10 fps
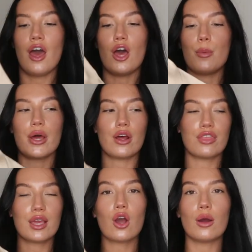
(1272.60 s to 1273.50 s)
um, and I
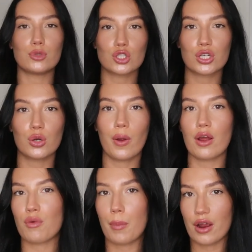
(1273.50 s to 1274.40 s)
think I'm just going to
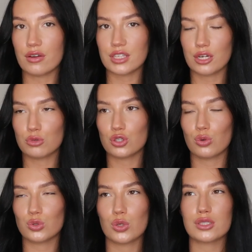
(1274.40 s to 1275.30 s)
wear it with a pair of denim
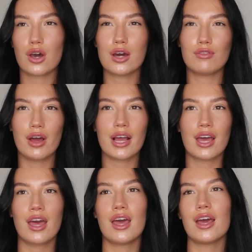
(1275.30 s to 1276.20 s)
shorts. So it's kind of like
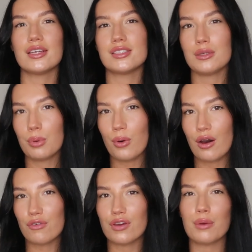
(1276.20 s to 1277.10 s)
simple
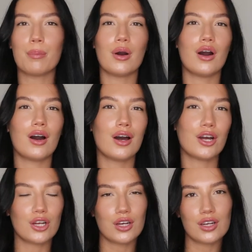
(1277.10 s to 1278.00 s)
outfit but
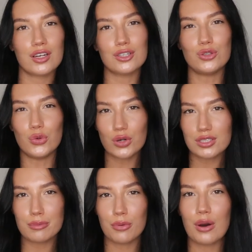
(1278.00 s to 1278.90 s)
not a
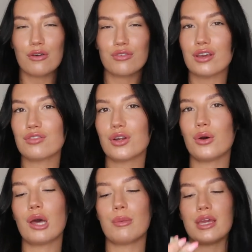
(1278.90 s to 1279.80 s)
simple outfit, if you know
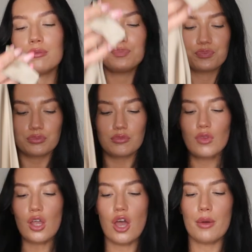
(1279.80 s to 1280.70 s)
what I mean.
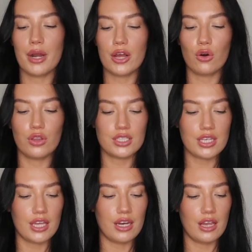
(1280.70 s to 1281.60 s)
Um, and I got this
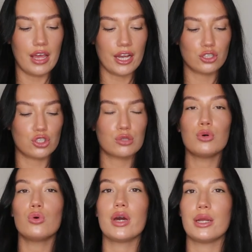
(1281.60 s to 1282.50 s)
in an extra
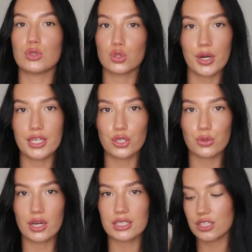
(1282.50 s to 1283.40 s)
small and it was 22
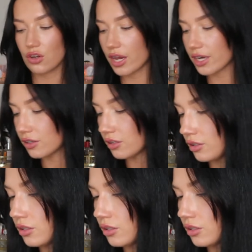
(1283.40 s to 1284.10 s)
99